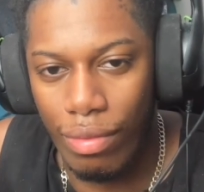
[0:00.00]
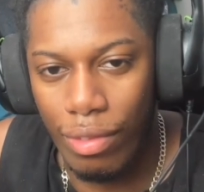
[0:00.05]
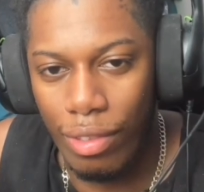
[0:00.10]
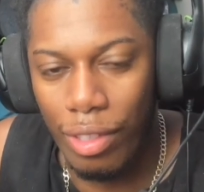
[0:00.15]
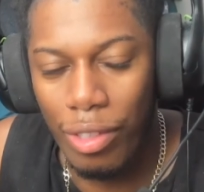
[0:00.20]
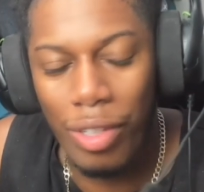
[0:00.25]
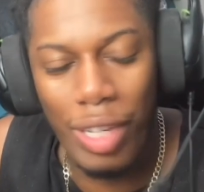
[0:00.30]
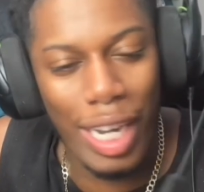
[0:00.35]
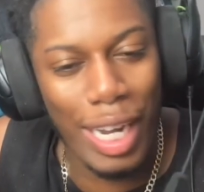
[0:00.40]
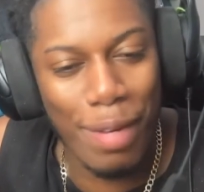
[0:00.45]

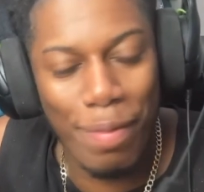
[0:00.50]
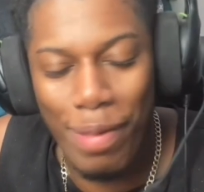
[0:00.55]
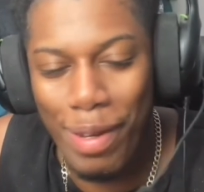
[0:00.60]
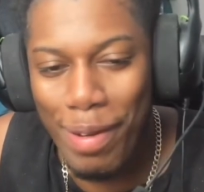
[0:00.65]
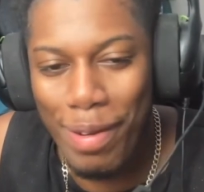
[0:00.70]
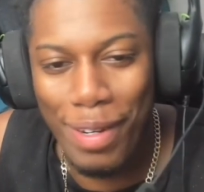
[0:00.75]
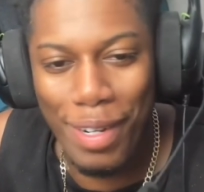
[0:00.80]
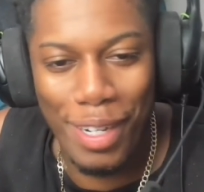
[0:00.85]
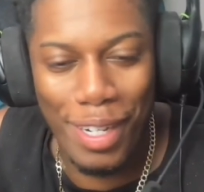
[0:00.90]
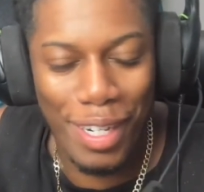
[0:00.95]
You can't
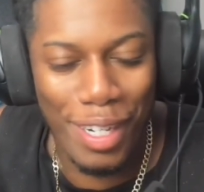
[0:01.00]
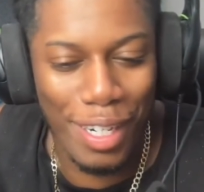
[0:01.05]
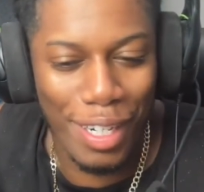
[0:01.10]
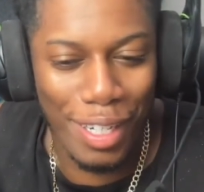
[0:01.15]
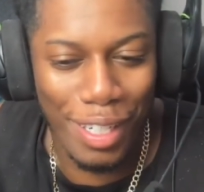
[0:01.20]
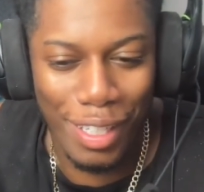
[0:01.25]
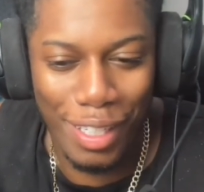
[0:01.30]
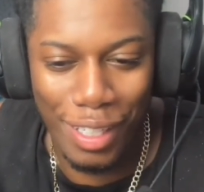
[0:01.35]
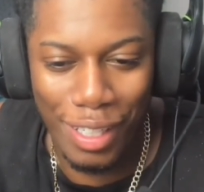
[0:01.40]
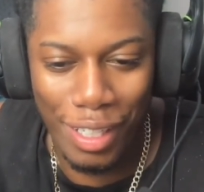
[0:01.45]
be, yeah.
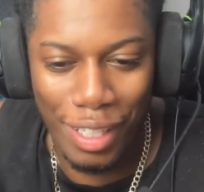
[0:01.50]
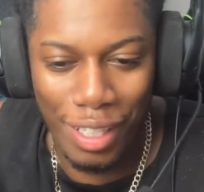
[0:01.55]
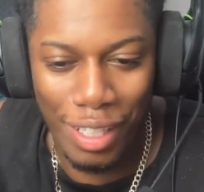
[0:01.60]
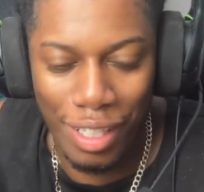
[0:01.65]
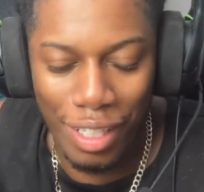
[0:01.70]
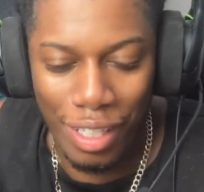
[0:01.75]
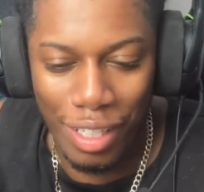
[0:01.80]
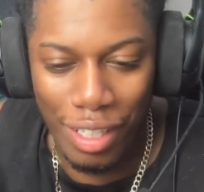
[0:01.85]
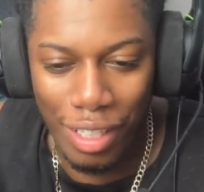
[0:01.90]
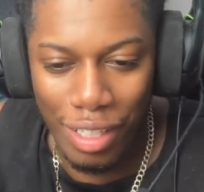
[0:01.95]

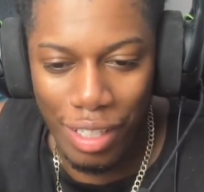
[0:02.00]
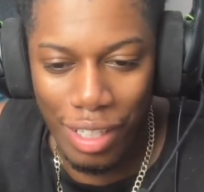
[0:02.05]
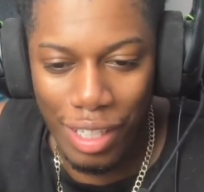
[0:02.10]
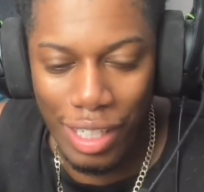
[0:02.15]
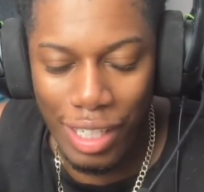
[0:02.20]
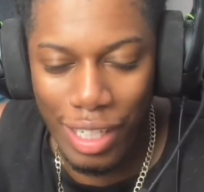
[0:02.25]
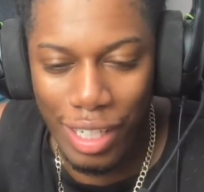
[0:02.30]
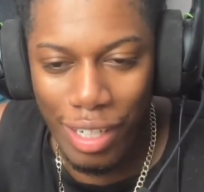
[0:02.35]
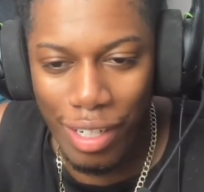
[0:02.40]
He said,